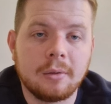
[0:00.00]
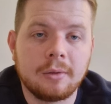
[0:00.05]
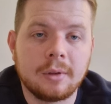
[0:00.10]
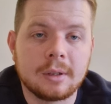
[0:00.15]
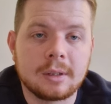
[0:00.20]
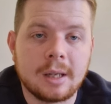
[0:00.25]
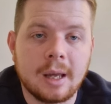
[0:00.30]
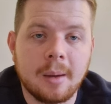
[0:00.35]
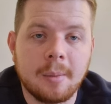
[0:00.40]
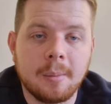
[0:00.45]
of
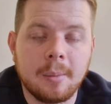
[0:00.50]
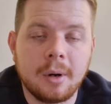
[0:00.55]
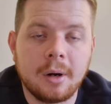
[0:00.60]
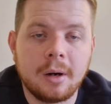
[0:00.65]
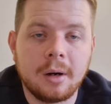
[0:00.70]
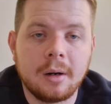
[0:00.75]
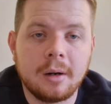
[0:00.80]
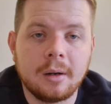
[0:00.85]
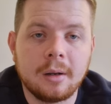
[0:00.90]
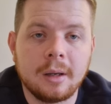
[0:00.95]

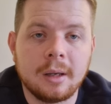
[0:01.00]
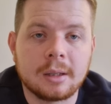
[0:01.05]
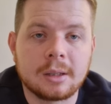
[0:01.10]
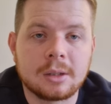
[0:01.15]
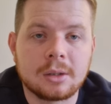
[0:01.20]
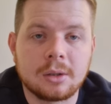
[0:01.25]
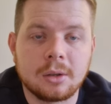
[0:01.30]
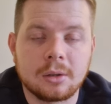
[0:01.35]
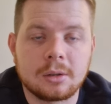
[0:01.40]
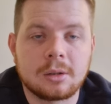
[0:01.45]
December,
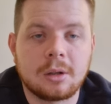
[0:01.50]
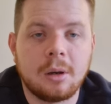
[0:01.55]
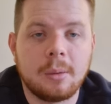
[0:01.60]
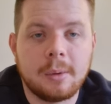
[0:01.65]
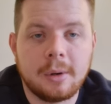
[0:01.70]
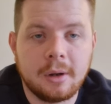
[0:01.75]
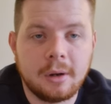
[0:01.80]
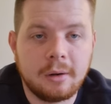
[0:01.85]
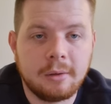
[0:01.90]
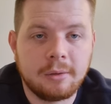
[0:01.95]
it's just
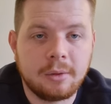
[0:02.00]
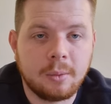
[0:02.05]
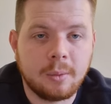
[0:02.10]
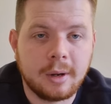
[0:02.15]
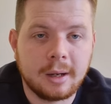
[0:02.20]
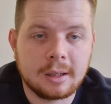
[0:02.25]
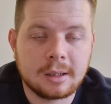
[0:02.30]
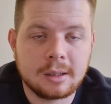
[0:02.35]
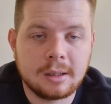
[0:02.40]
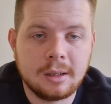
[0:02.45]
coming out of the
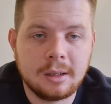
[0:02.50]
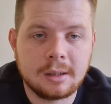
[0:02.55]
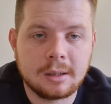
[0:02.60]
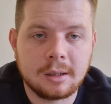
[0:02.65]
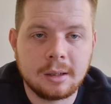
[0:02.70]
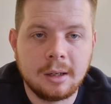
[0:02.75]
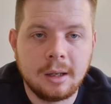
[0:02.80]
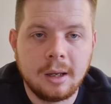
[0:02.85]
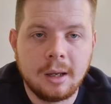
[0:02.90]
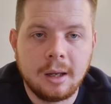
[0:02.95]
wet
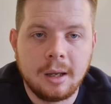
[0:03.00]
season